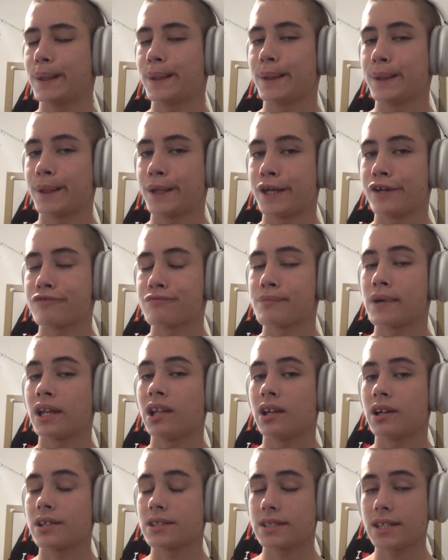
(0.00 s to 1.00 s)
I have my
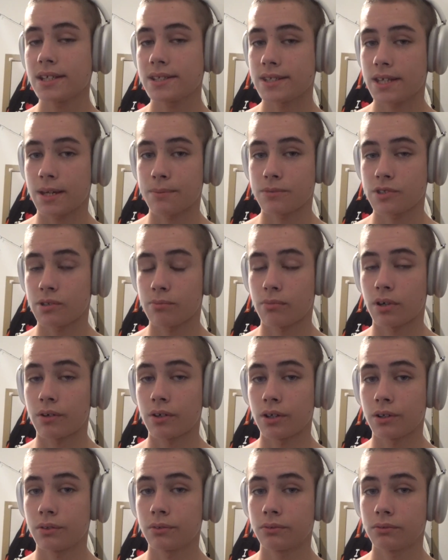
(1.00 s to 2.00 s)
last exam
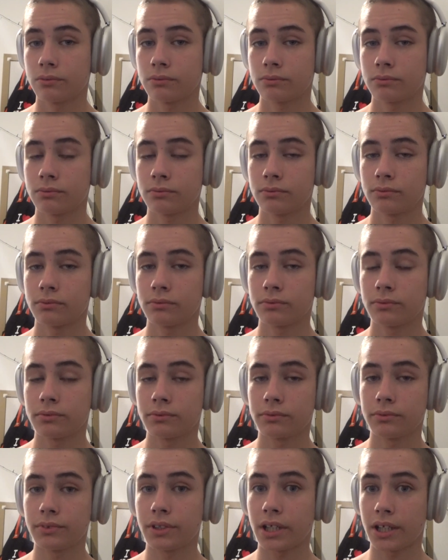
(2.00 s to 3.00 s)
tomorrow.
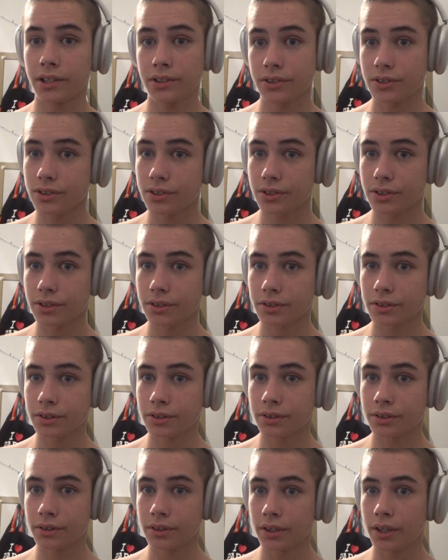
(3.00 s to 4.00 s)
Dutch.
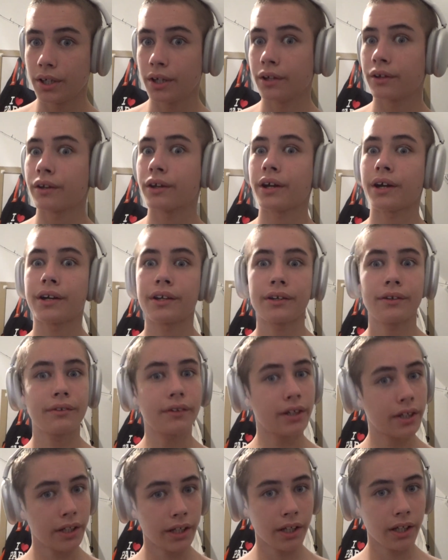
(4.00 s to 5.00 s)
Kinda
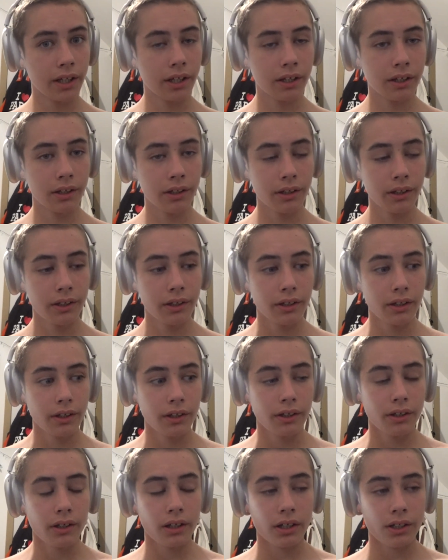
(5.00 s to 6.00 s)
okay.
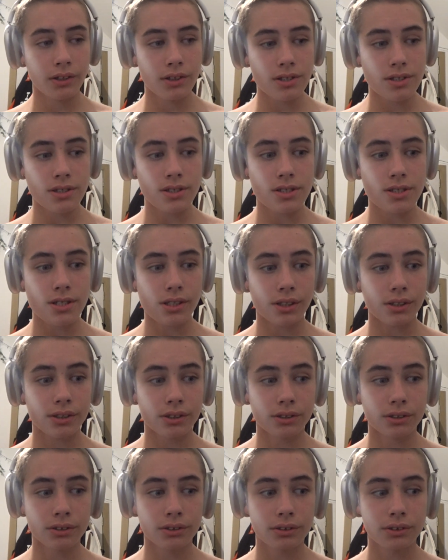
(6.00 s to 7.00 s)
I just need to
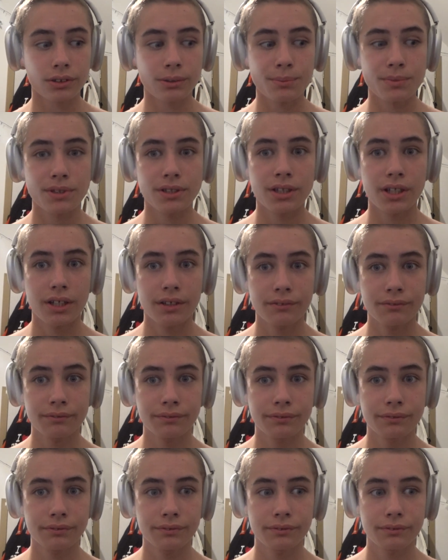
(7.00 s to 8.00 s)
learn some
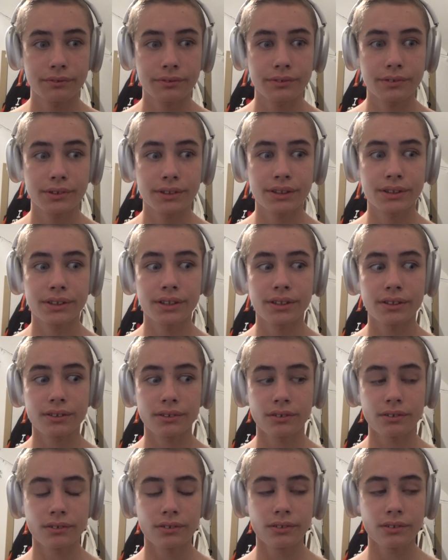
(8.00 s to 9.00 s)
stuff
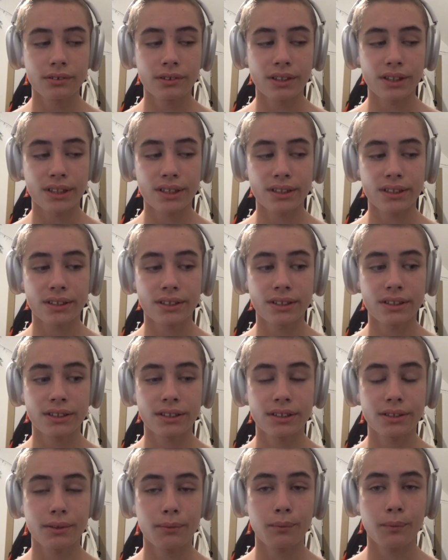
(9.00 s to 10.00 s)
still. Like
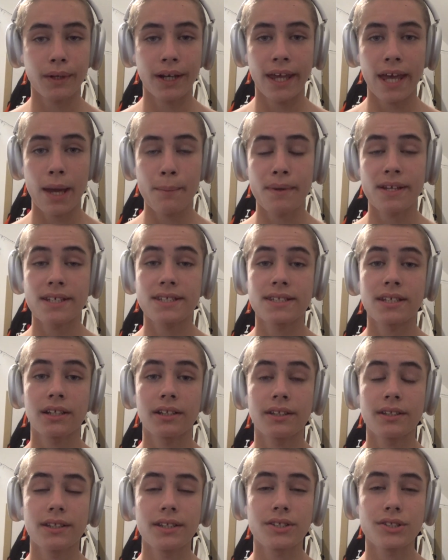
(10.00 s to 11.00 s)
it's 1 a.m. and I
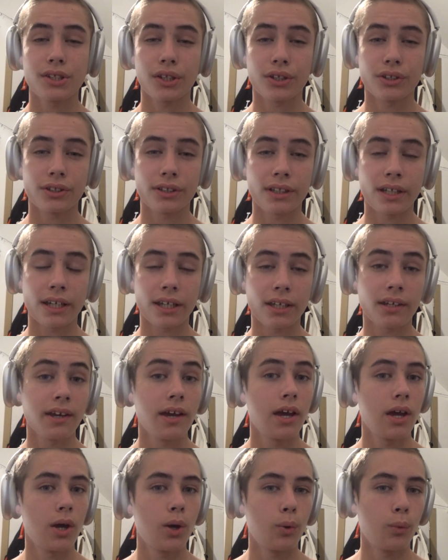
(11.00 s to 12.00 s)
still need to learn like
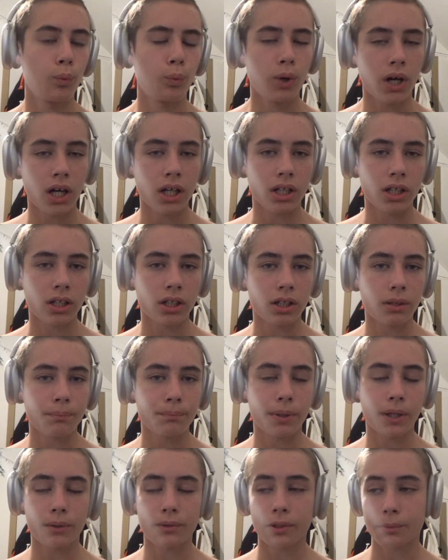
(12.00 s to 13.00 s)
one
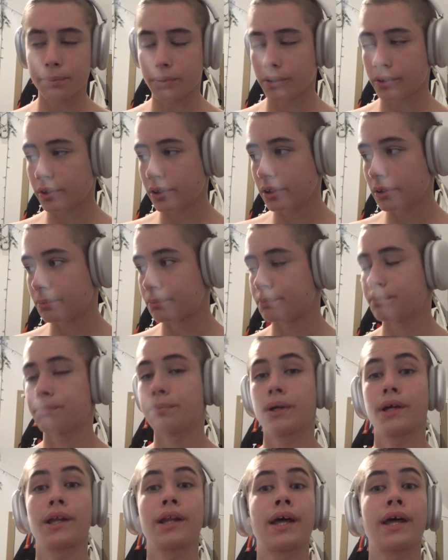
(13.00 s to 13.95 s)
PowerPoint, but